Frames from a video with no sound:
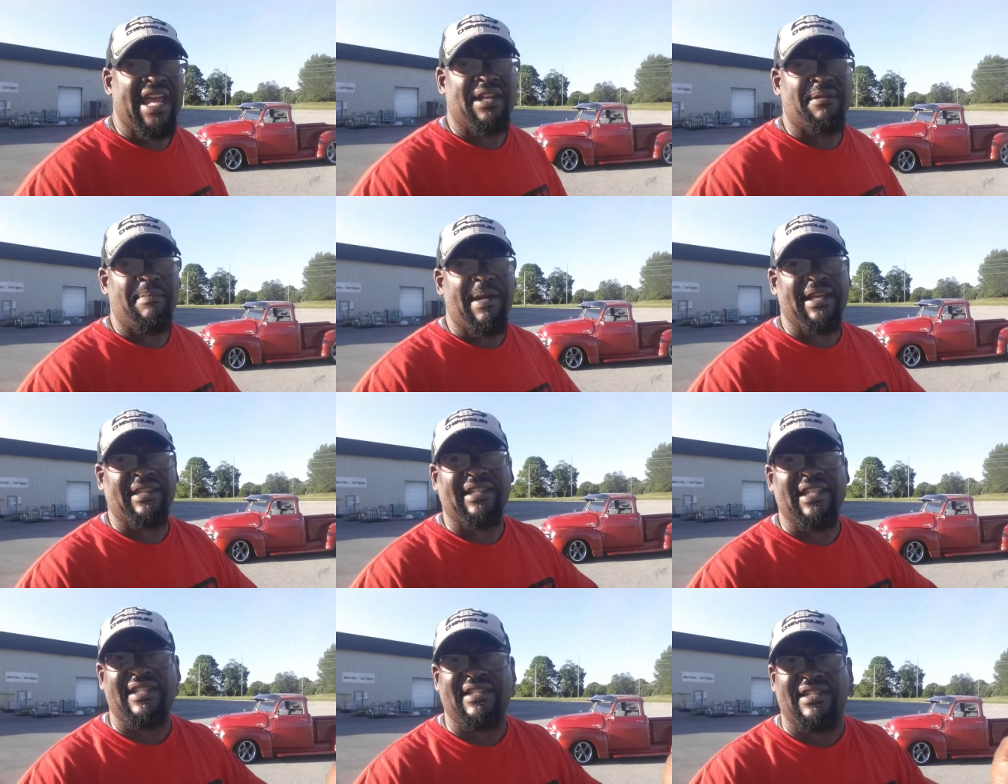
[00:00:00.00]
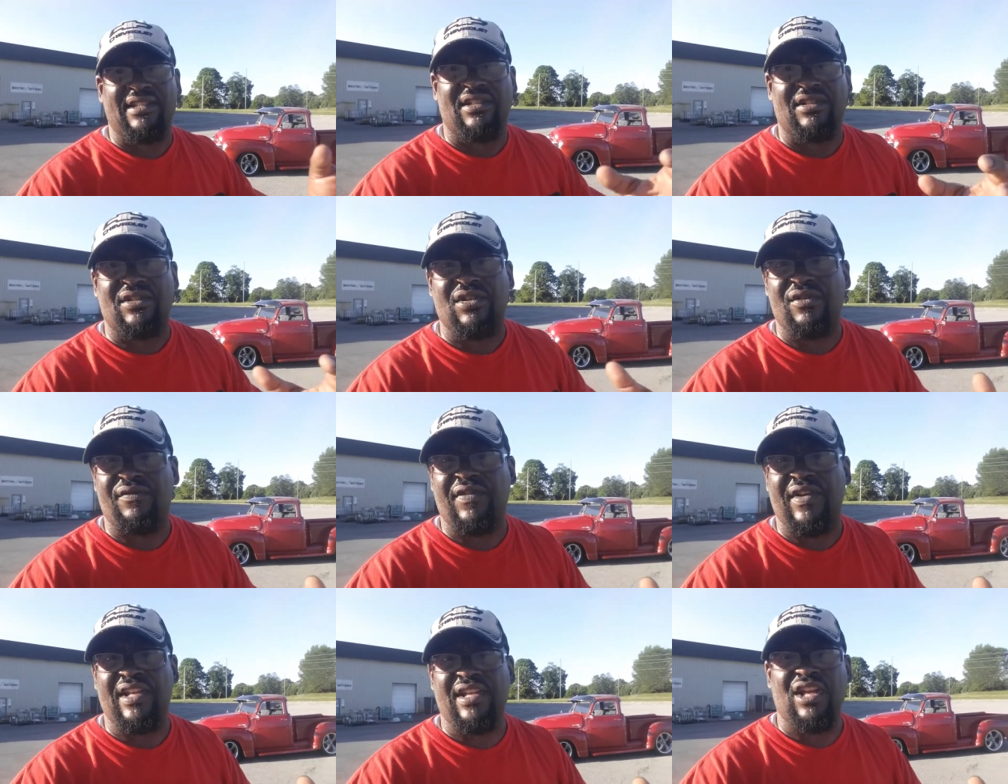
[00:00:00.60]
had to make this into
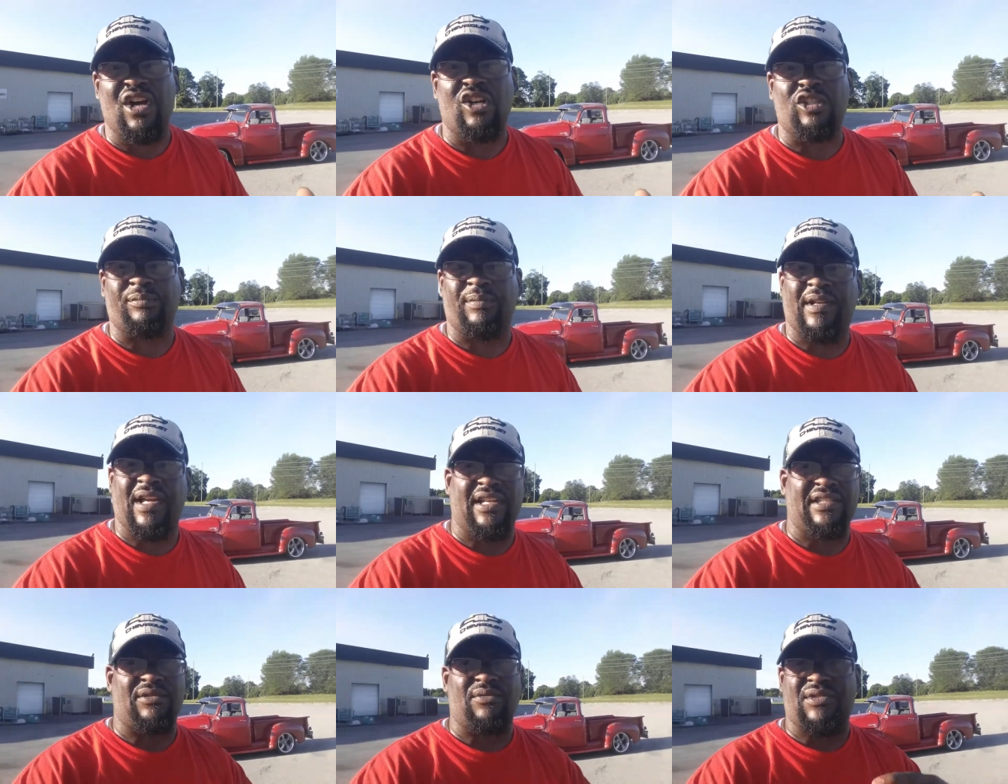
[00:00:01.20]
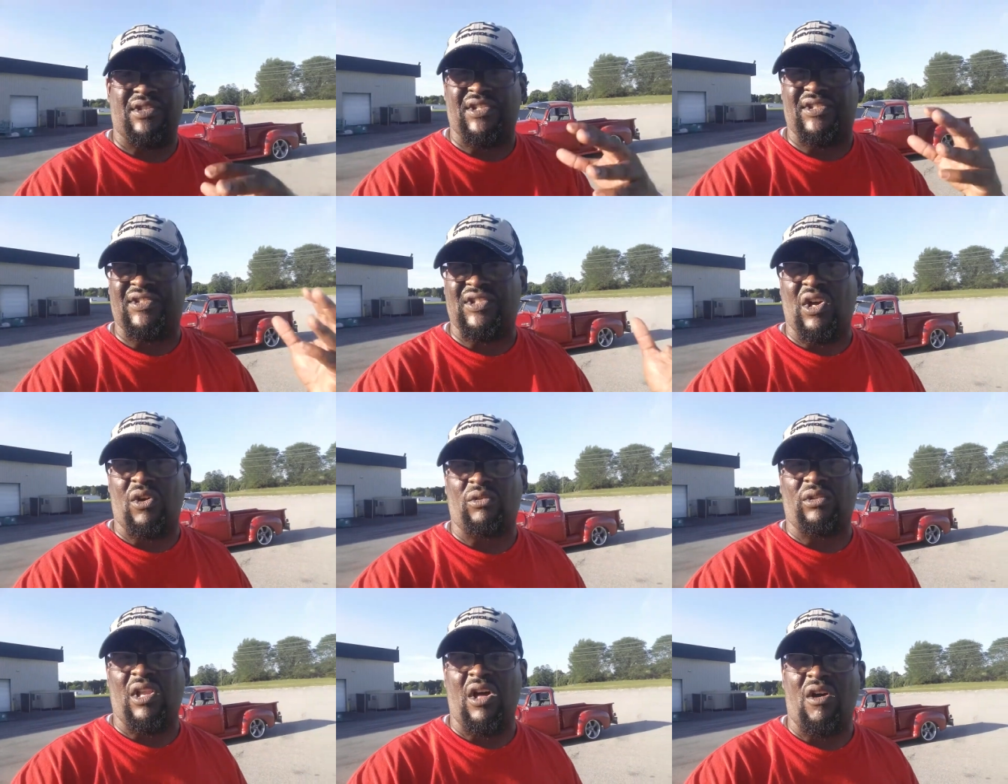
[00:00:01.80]
two videos because it was just
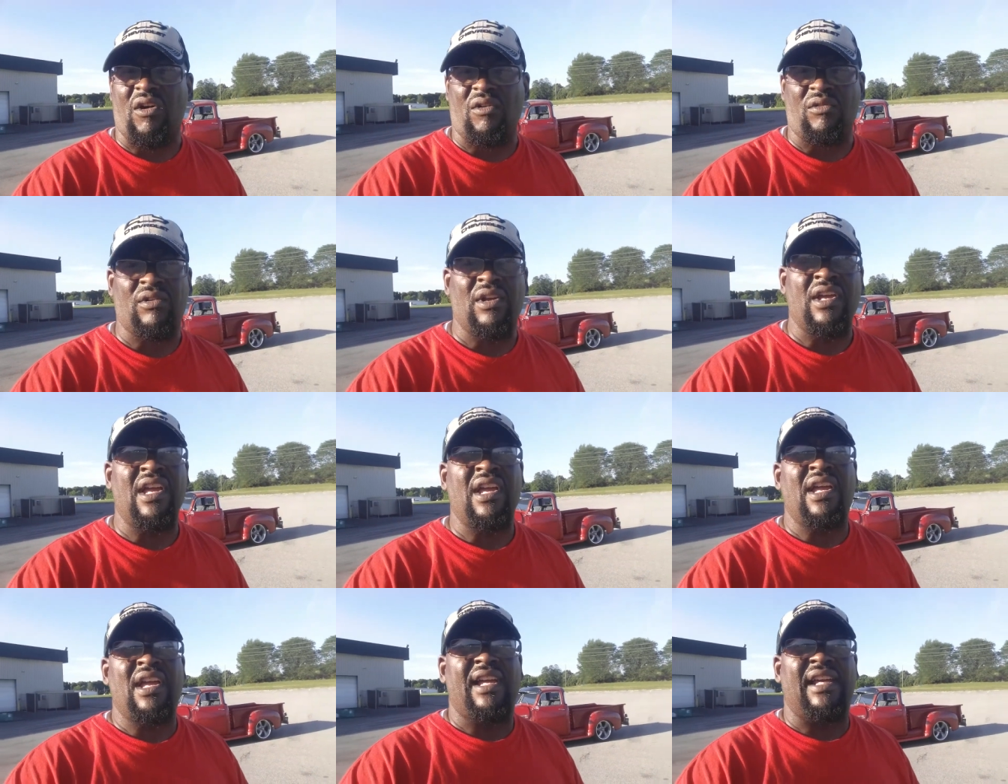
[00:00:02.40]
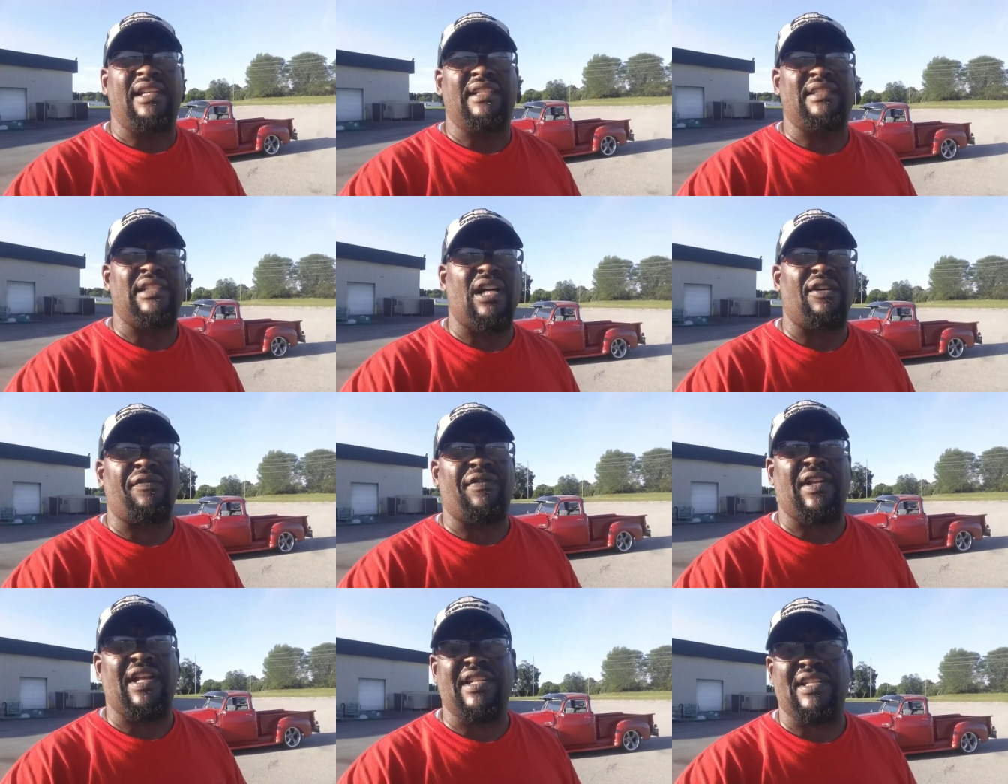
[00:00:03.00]
so long and
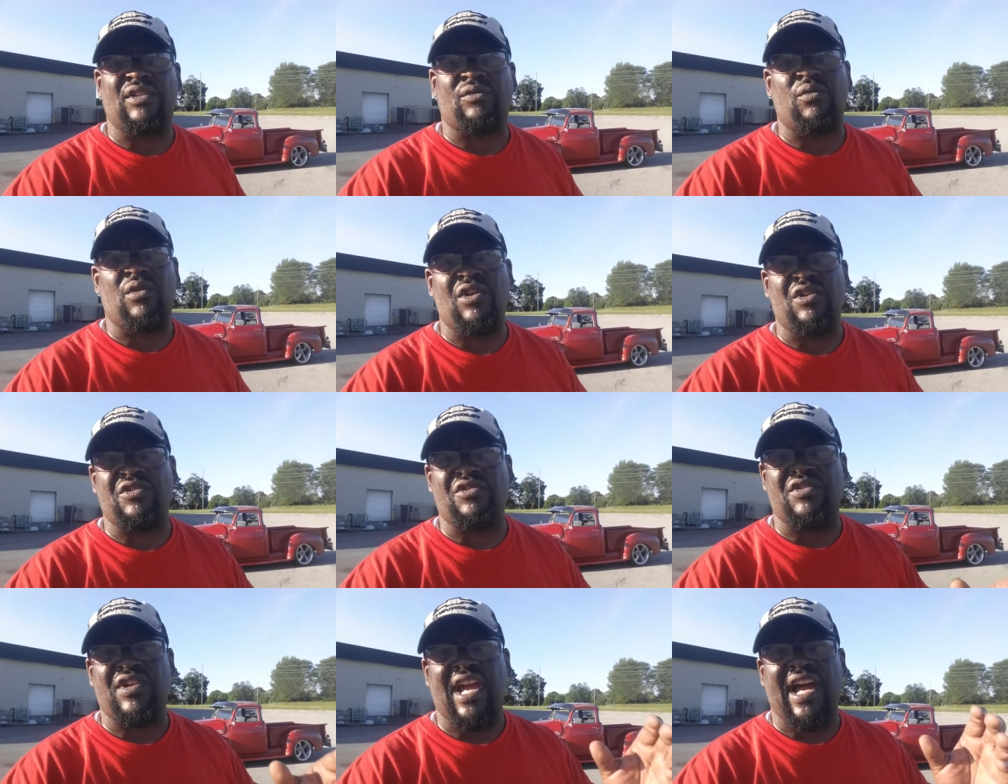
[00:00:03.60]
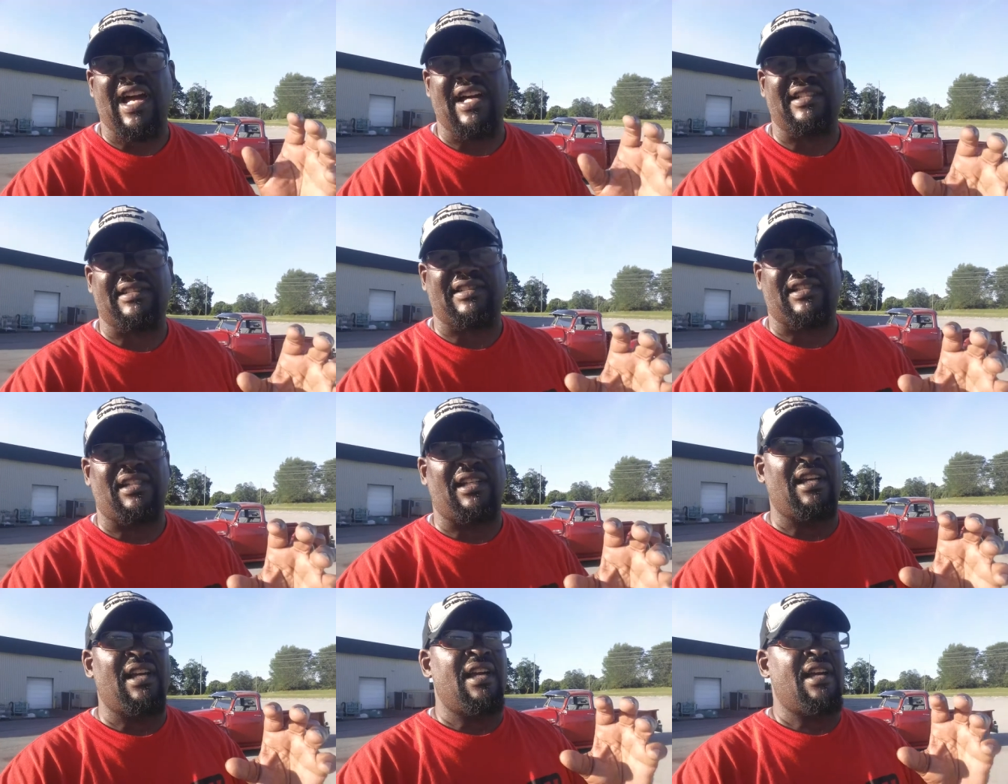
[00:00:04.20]
stuff, and I just wanted you guys
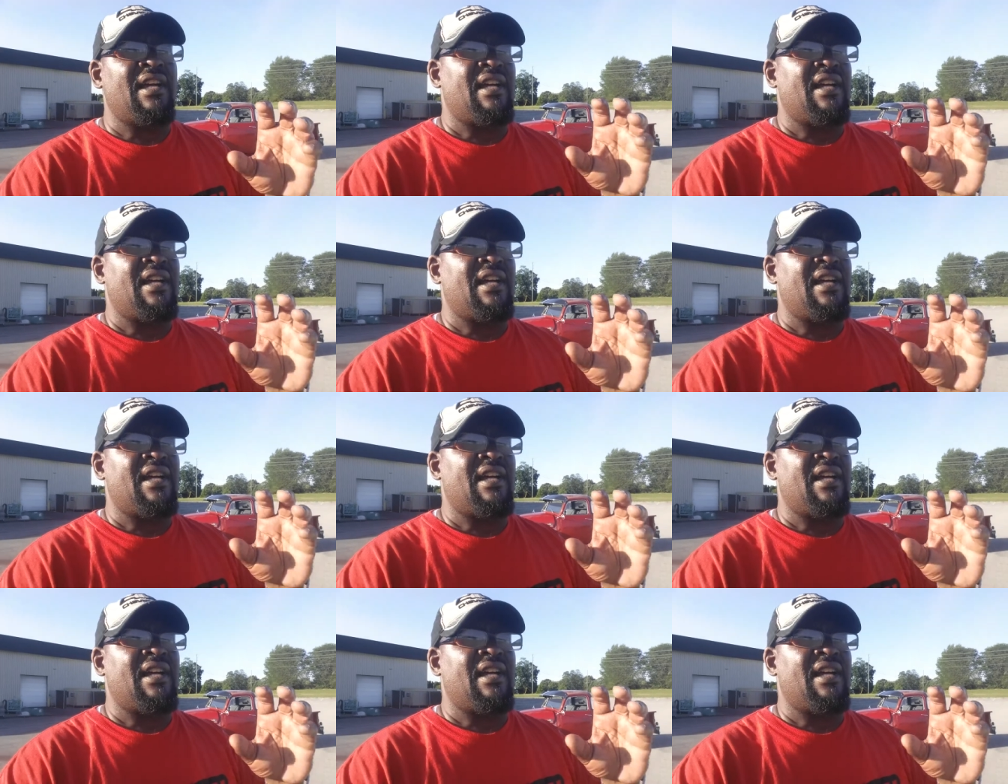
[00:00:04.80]
to